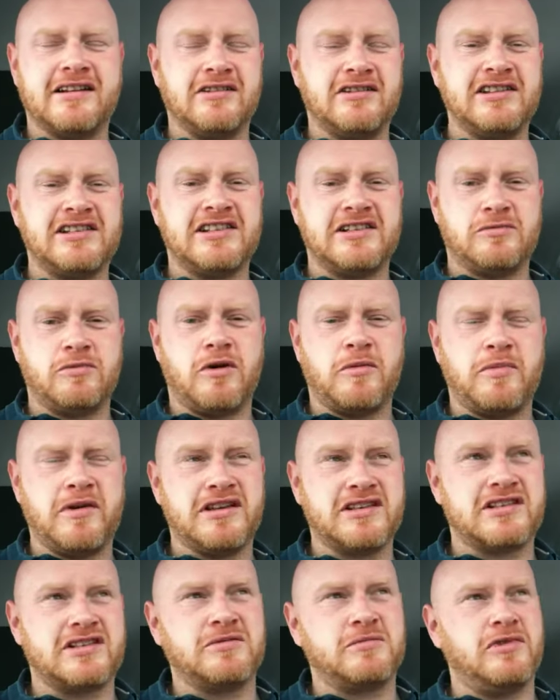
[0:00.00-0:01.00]
Now, this is what
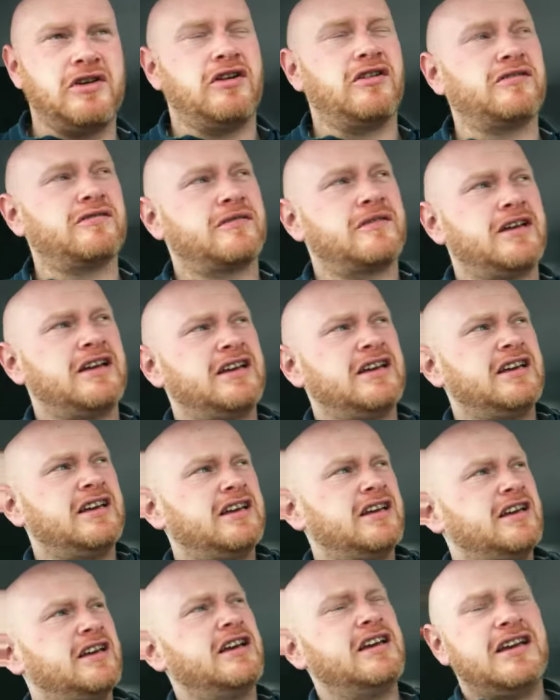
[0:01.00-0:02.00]
pisses me off.
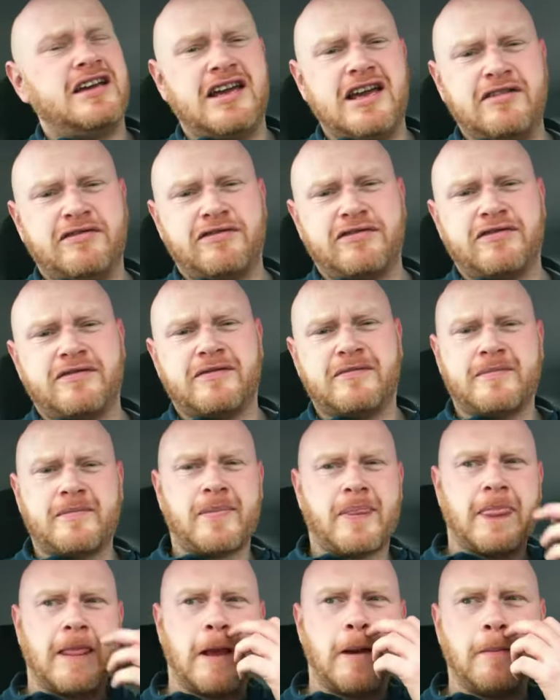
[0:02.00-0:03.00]
If
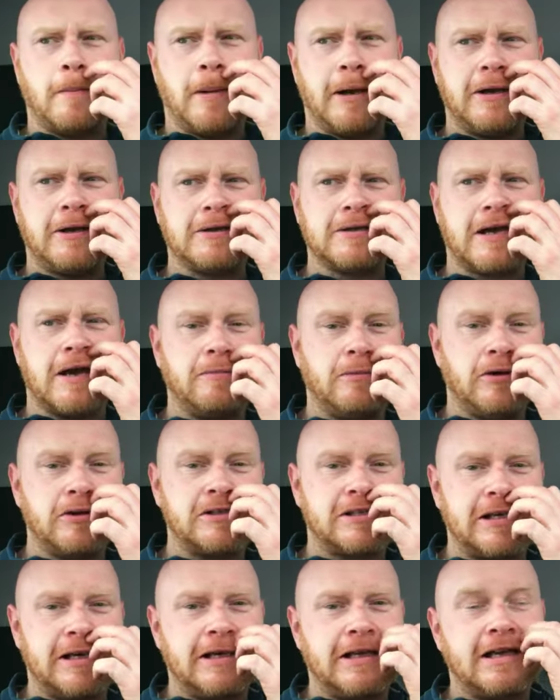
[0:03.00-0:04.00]
Microsoft, I'm not
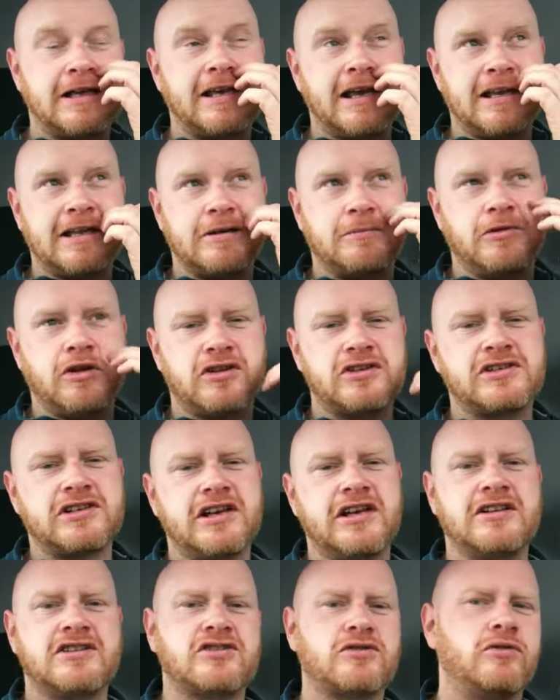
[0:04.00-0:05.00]
saying again, I'm not
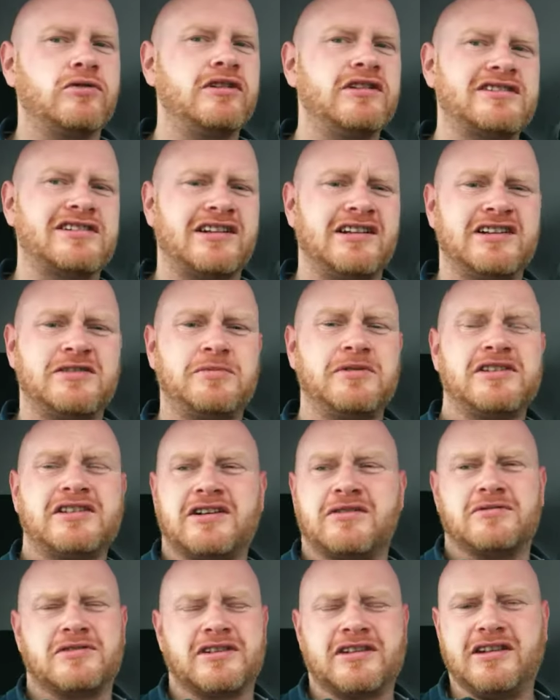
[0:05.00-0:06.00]
saying Sony has done this, but it
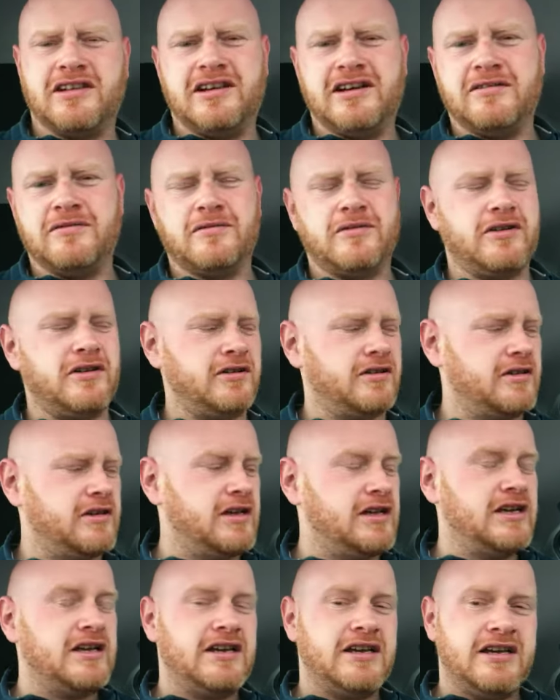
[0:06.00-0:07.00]
sounds like they have, right?
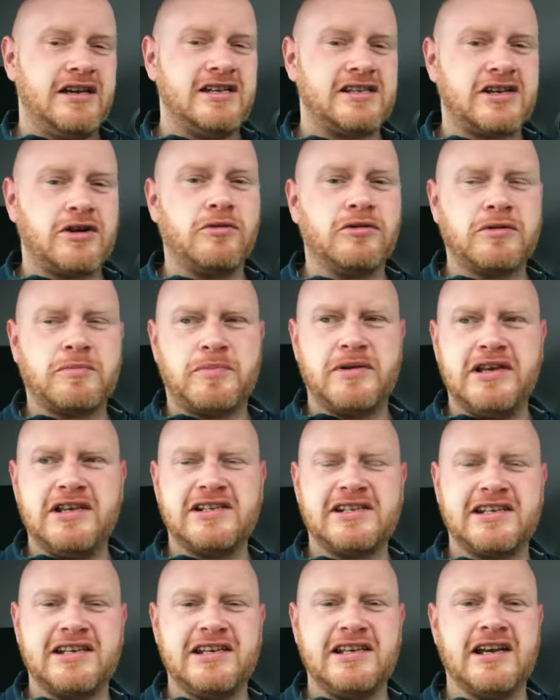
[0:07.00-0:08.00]
It's going to
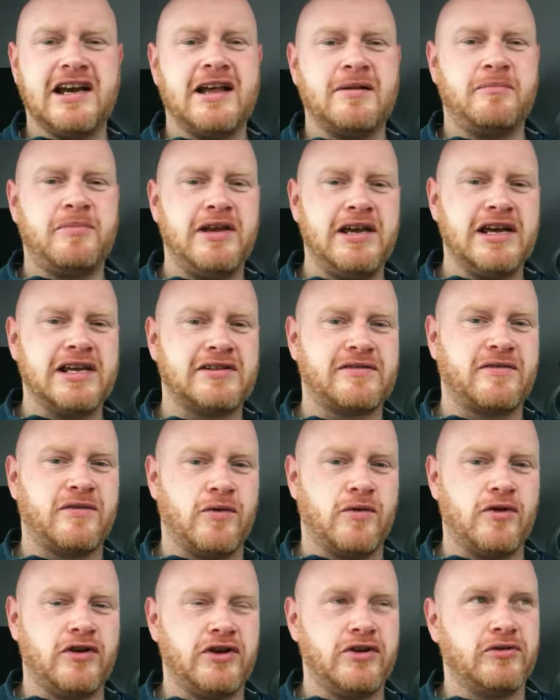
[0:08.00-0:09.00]
PC and
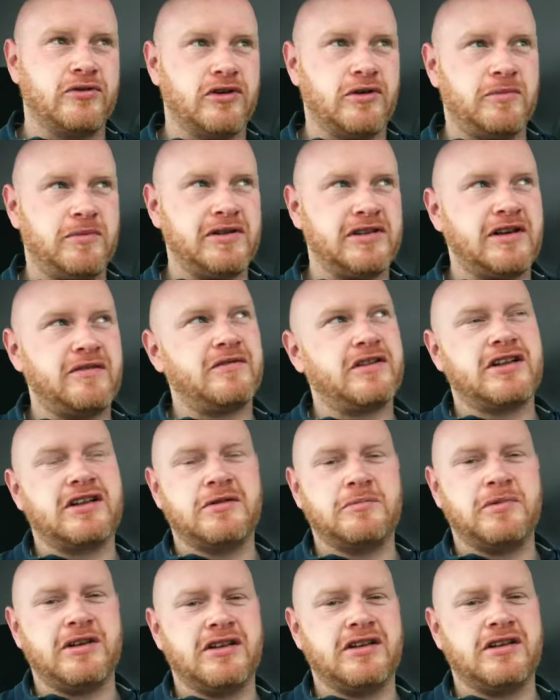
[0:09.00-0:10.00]
PS4 in Europe. It
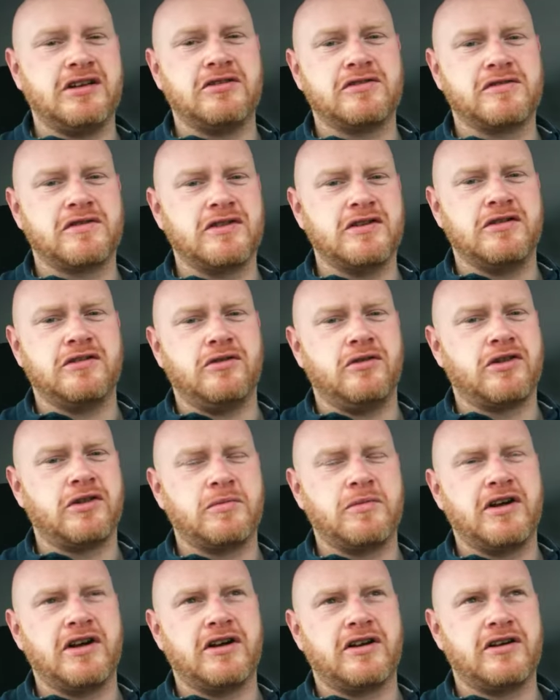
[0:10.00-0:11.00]
hasn't been announced for North
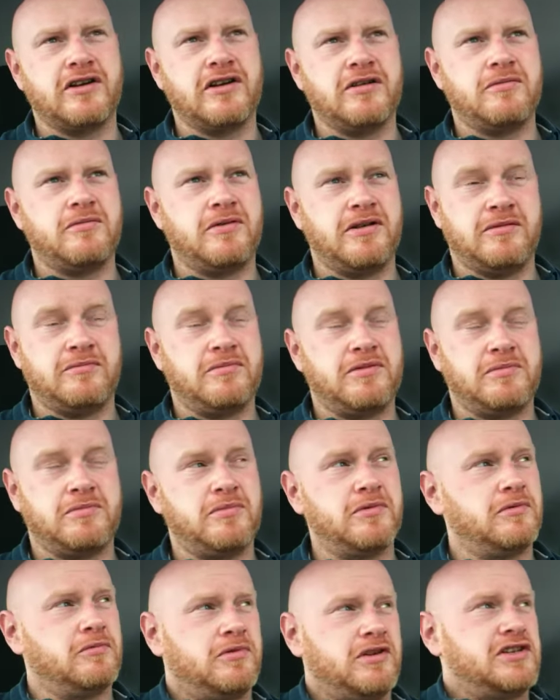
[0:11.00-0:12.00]
America, well,
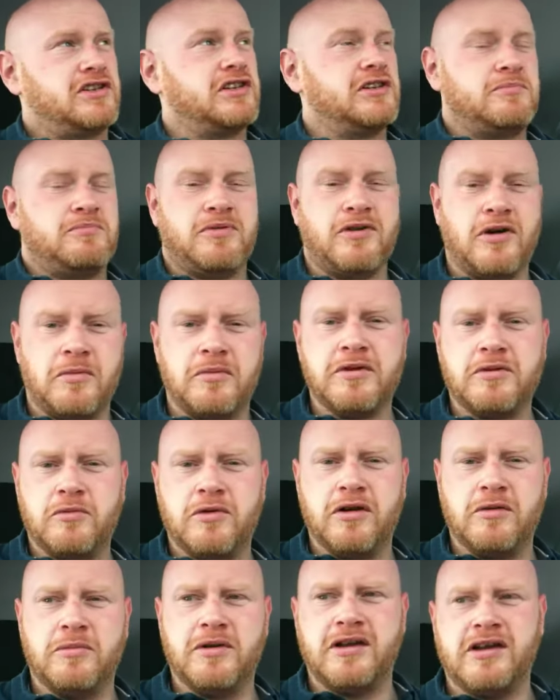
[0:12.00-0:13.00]
which it probably
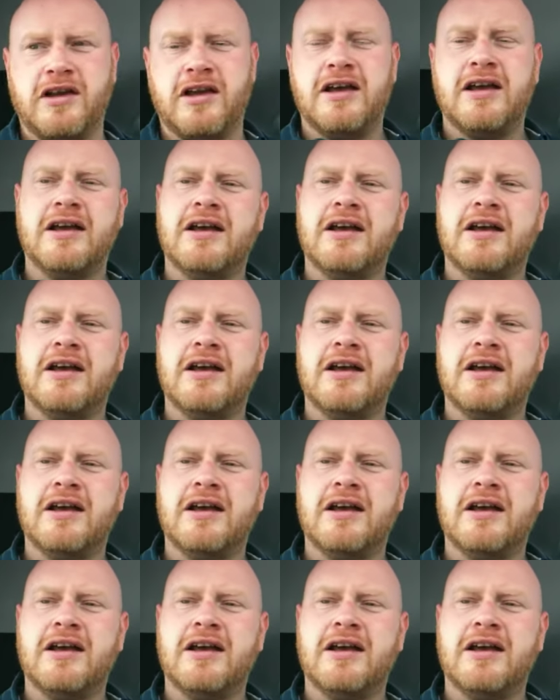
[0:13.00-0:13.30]
will be.